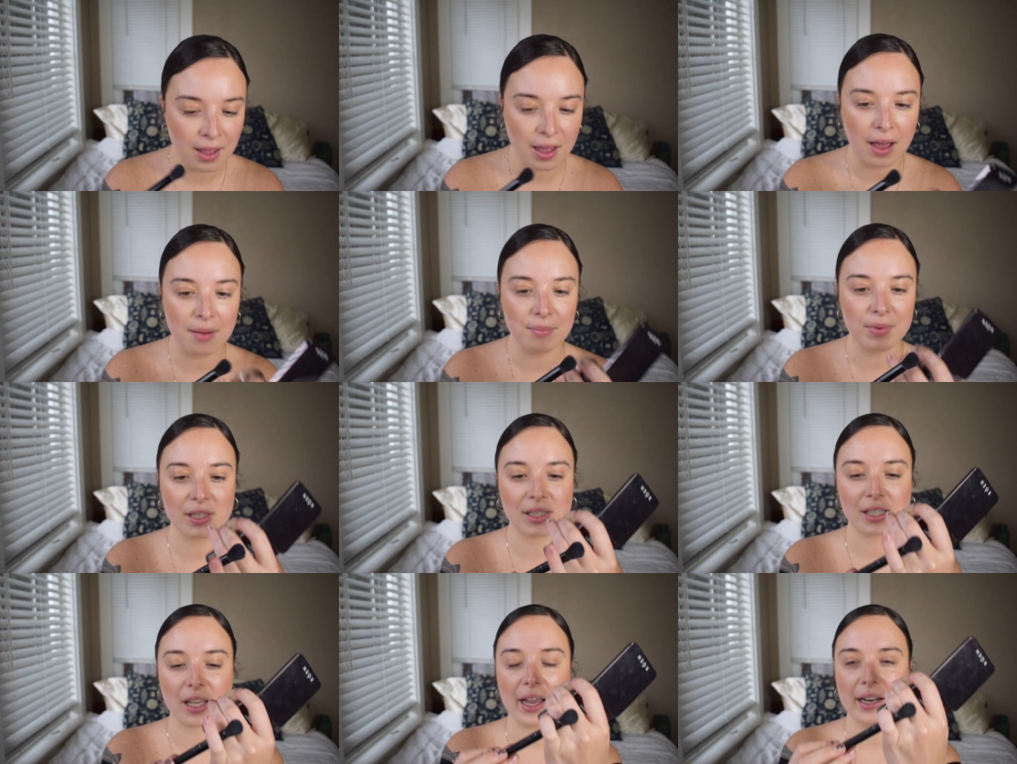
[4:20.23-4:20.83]
Um,
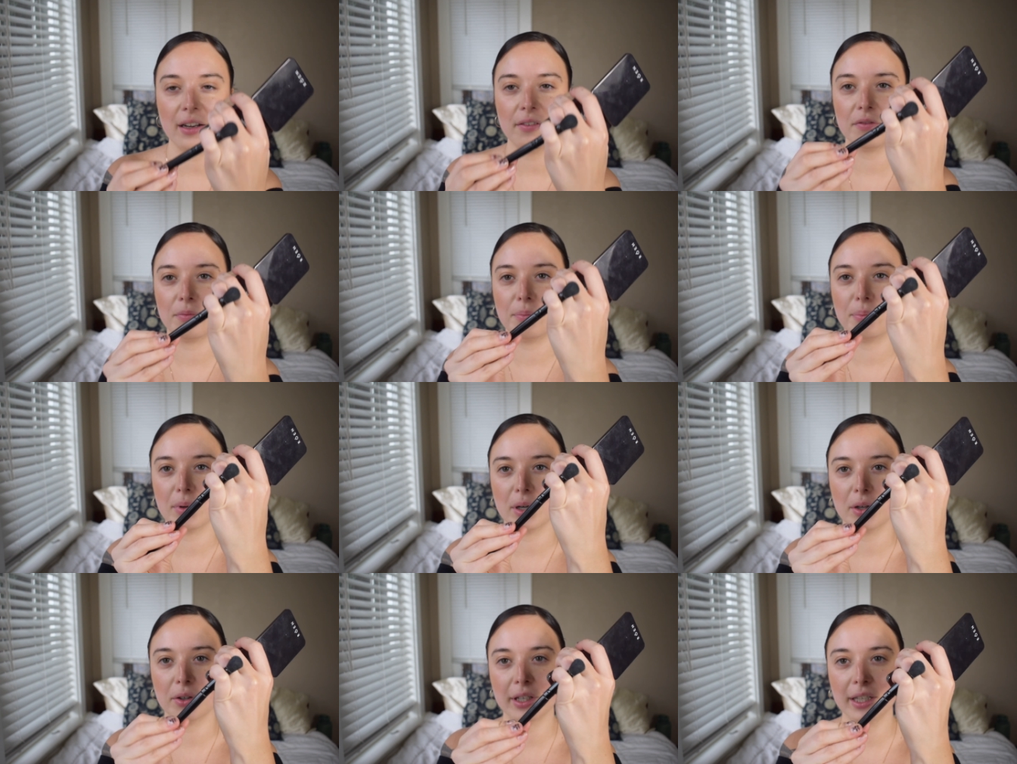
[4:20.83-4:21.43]
it's kind of
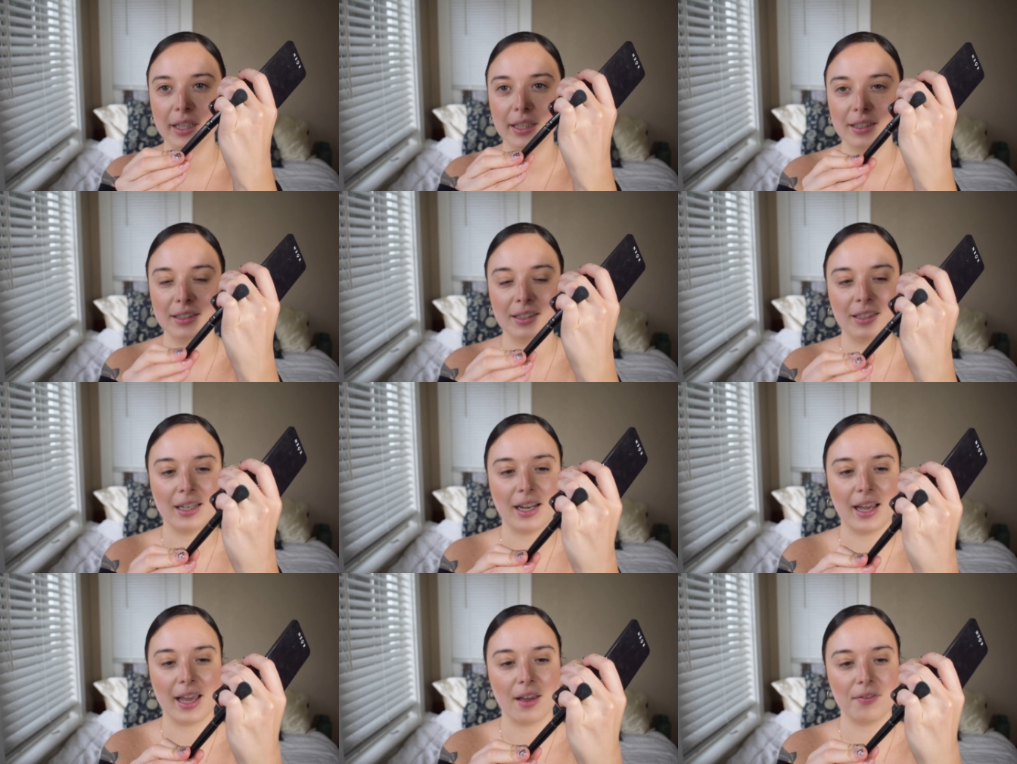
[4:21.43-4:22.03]
broken.
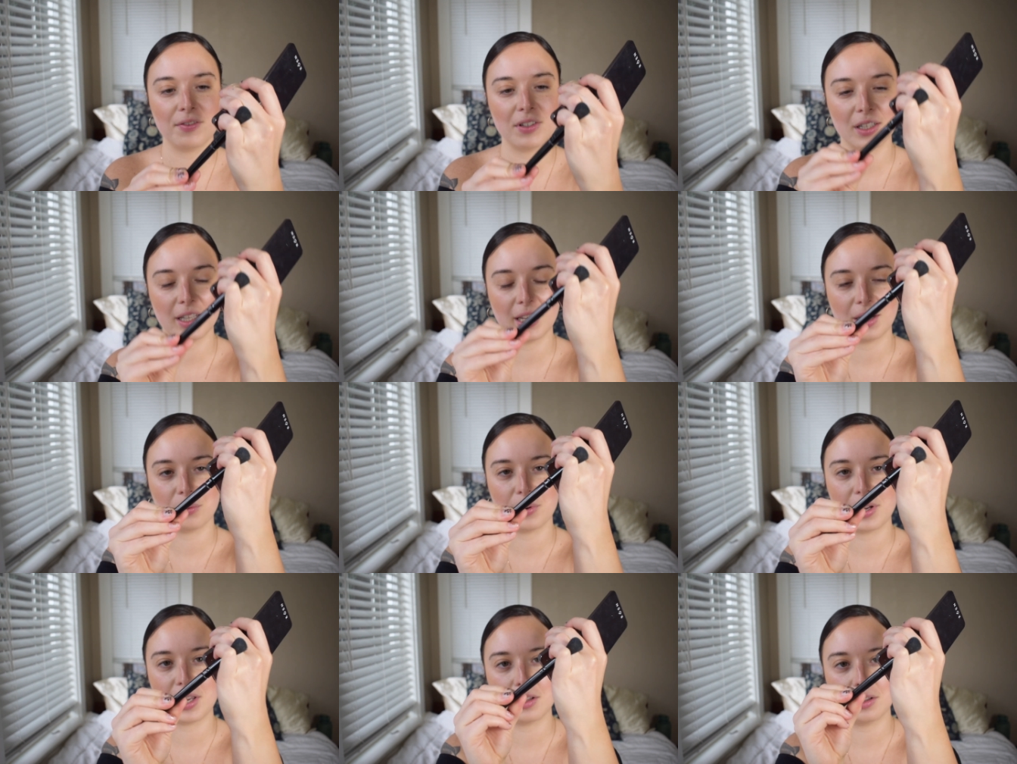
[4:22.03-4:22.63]
I have to
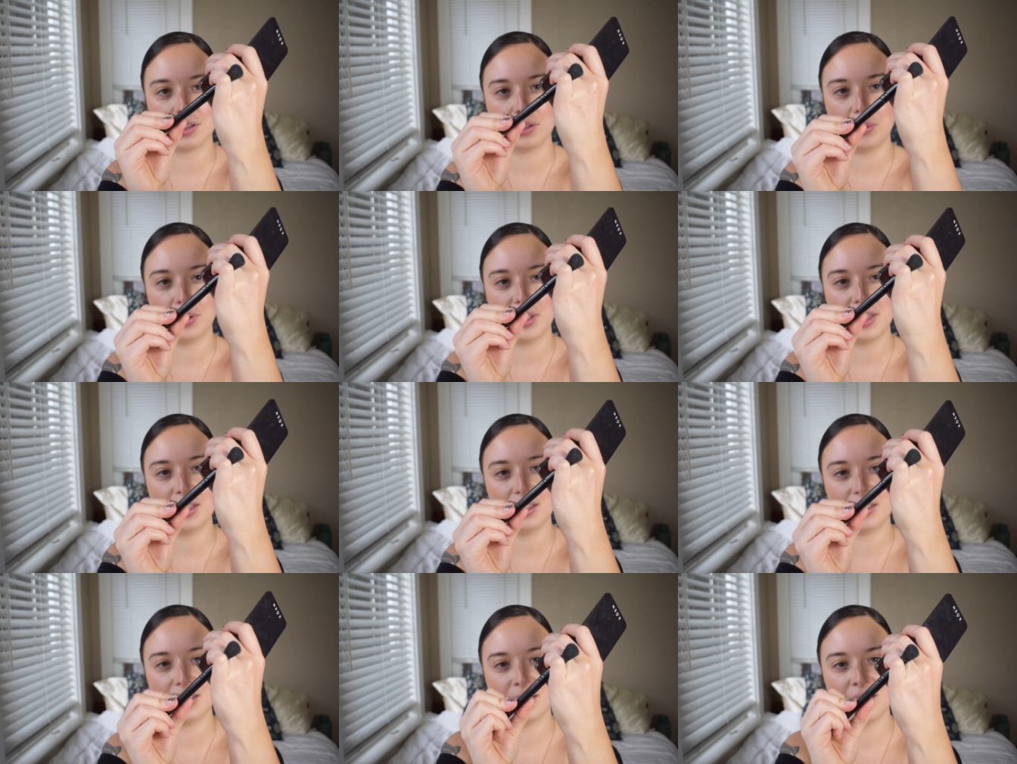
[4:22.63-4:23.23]
like reglue
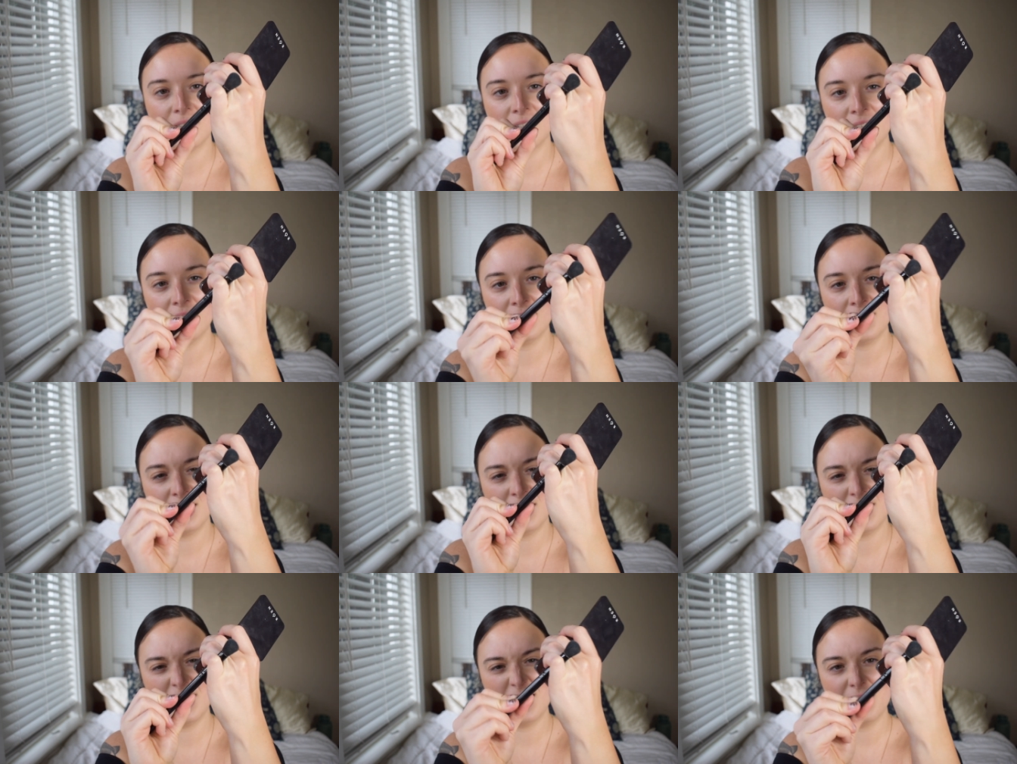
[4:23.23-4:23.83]
it,
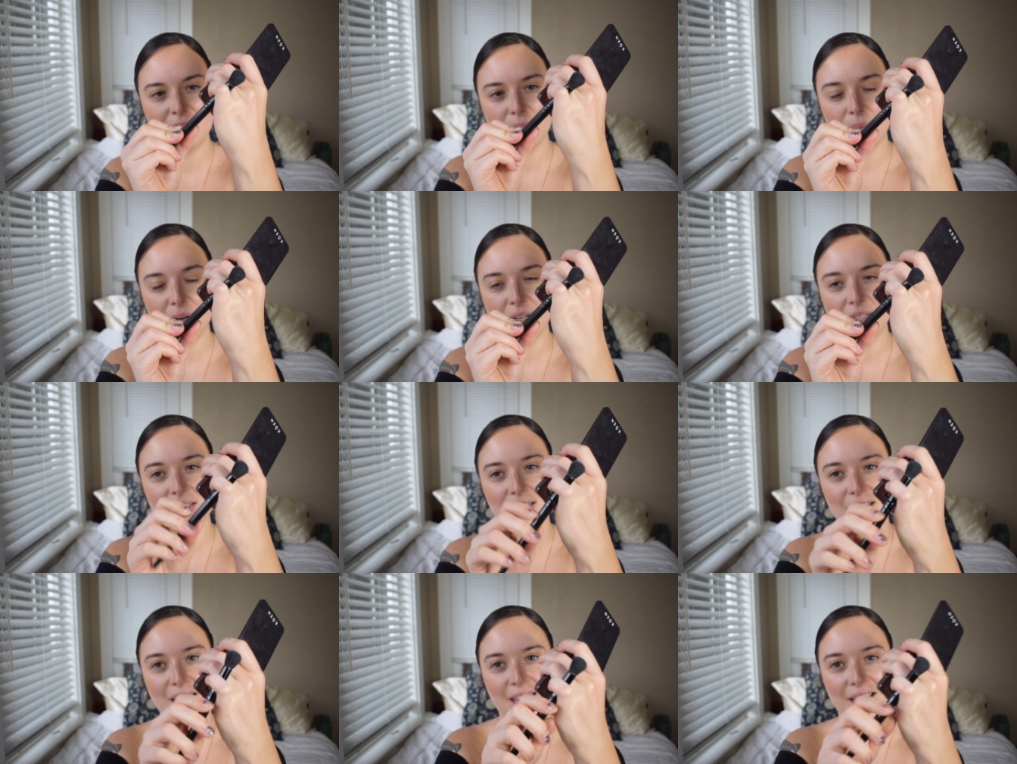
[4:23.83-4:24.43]
but
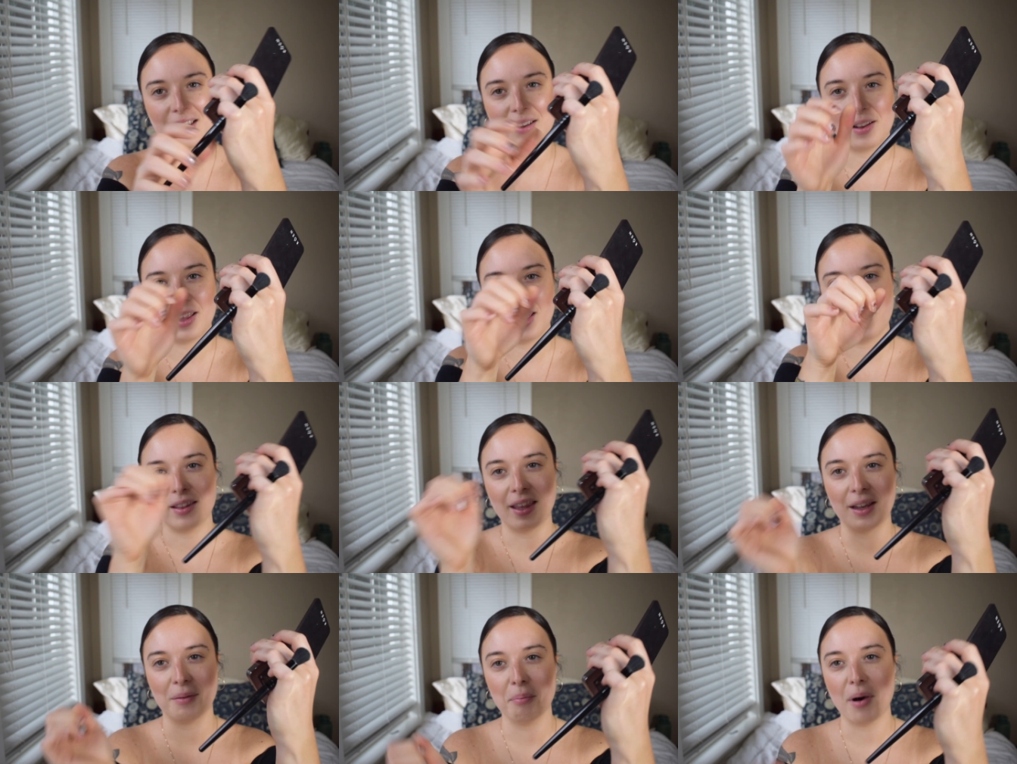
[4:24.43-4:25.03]
it's like,
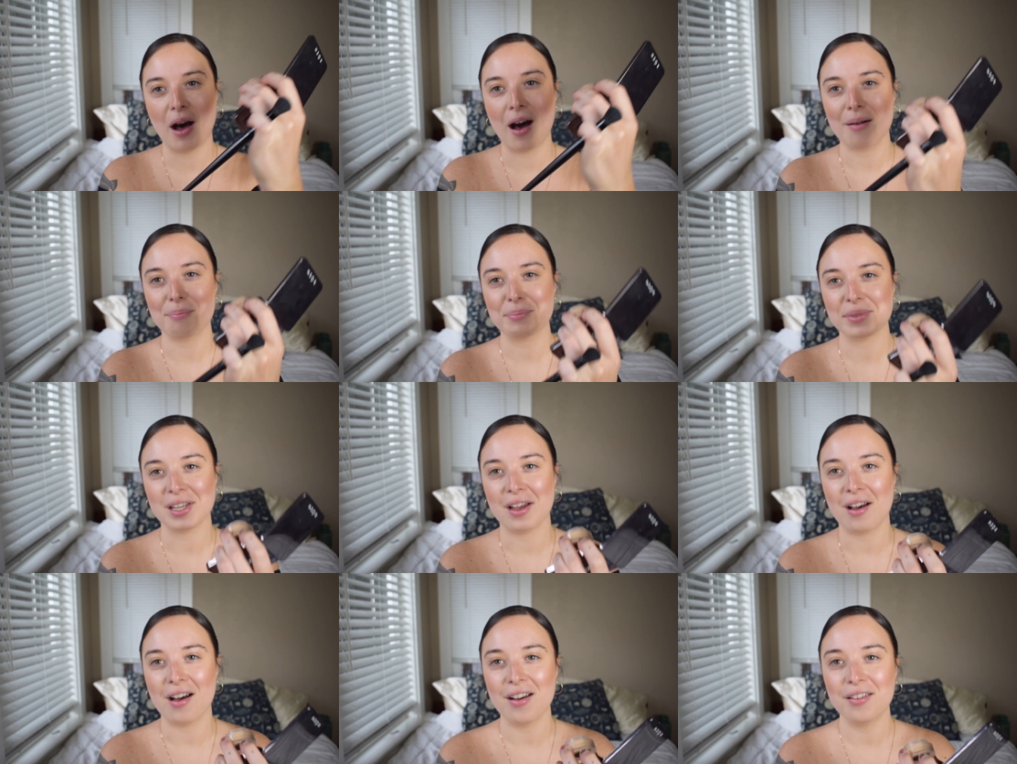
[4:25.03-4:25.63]
it like
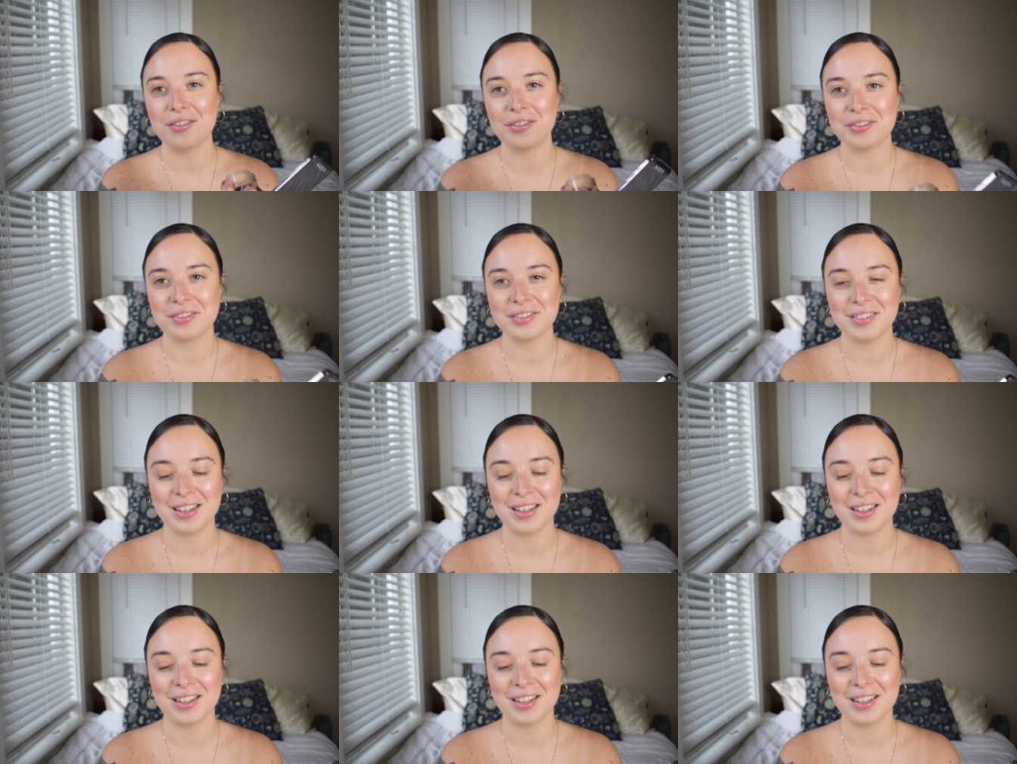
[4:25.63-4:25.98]
pops off.